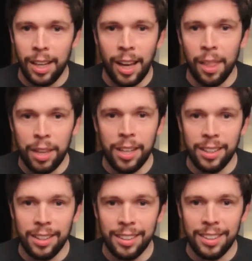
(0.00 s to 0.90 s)
I think.
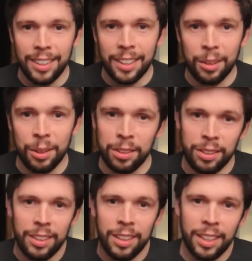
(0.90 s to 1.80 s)
Yeah. know,
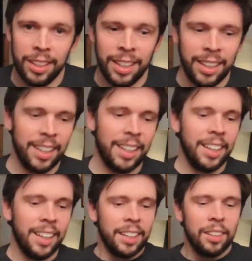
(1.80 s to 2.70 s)
yeah. Uh,
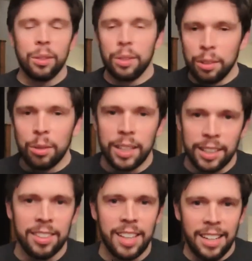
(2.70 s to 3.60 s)
to to an
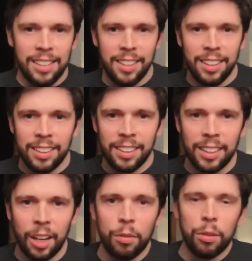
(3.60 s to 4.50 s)
extent. Yeah.
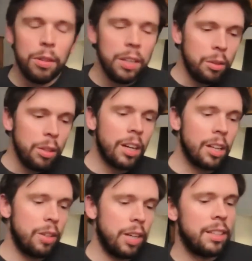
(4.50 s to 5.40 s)
You know, if you read through the
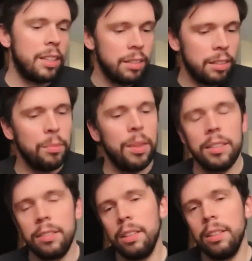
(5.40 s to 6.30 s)
contract and there's some
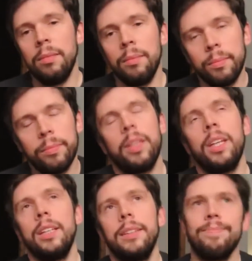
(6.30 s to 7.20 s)
things that you
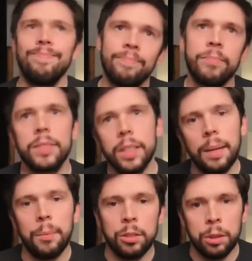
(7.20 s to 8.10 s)
think
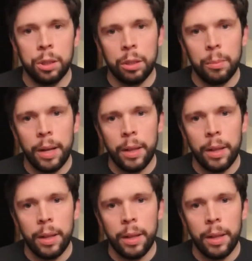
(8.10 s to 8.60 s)
I'm not so sure about